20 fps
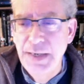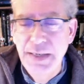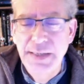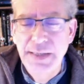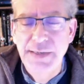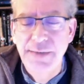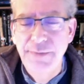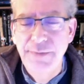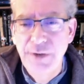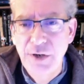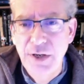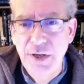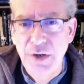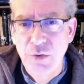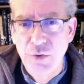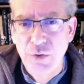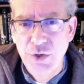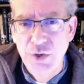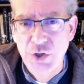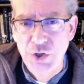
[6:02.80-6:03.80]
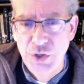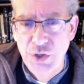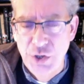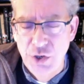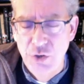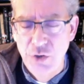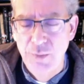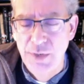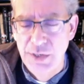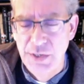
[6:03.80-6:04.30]
it's a very Christian
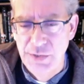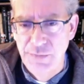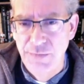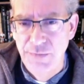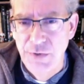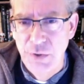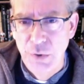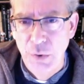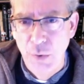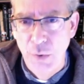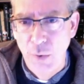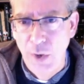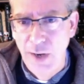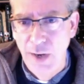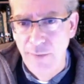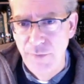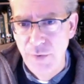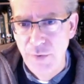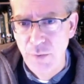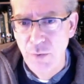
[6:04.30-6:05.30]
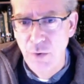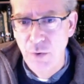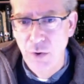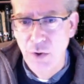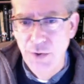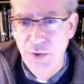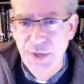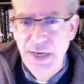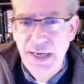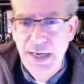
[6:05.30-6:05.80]
humanist view of the
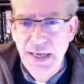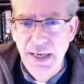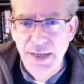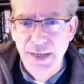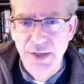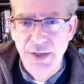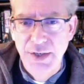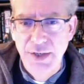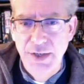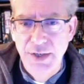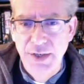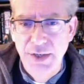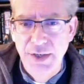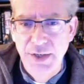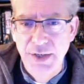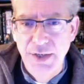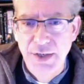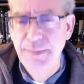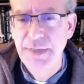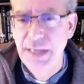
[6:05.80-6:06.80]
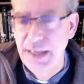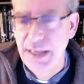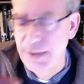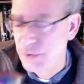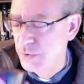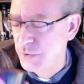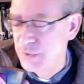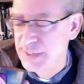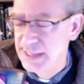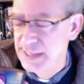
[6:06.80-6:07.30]
world, a, an attempt to
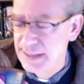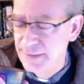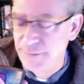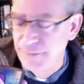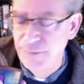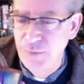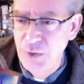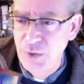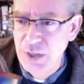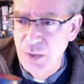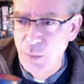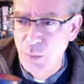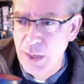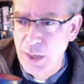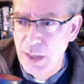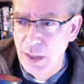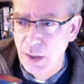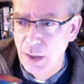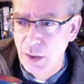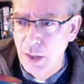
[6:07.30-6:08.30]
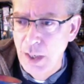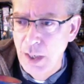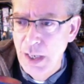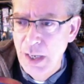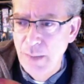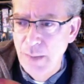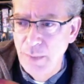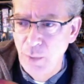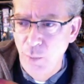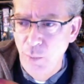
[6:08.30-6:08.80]
understand free will,
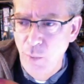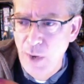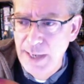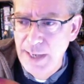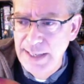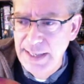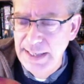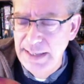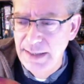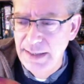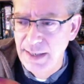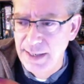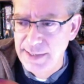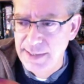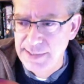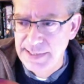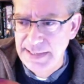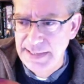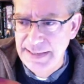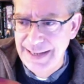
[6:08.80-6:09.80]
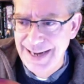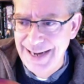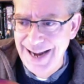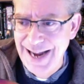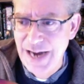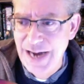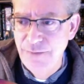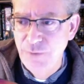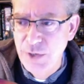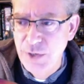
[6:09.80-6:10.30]
but recognizing that
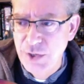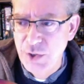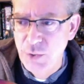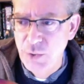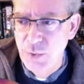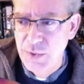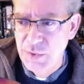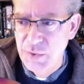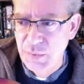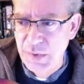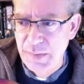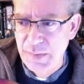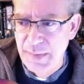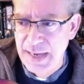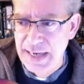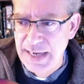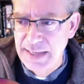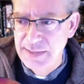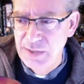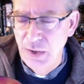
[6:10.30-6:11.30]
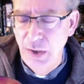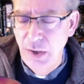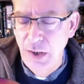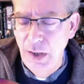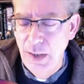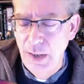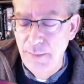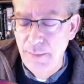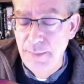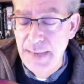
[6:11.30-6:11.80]
every choice we makes,
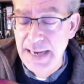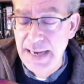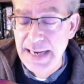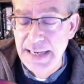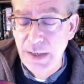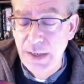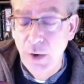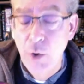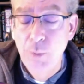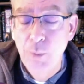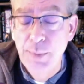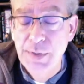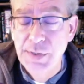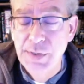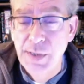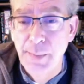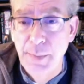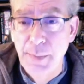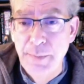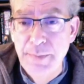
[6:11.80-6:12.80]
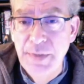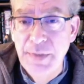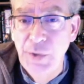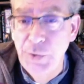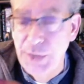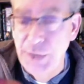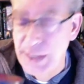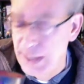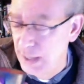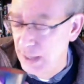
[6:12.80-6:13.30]
uh, make opens up a
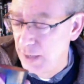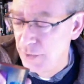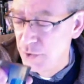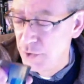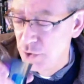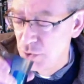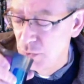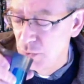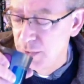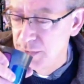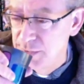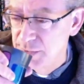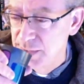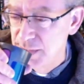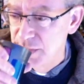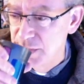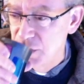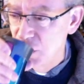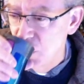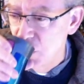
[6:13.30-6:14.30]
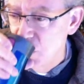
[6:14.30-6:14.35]
million other choices.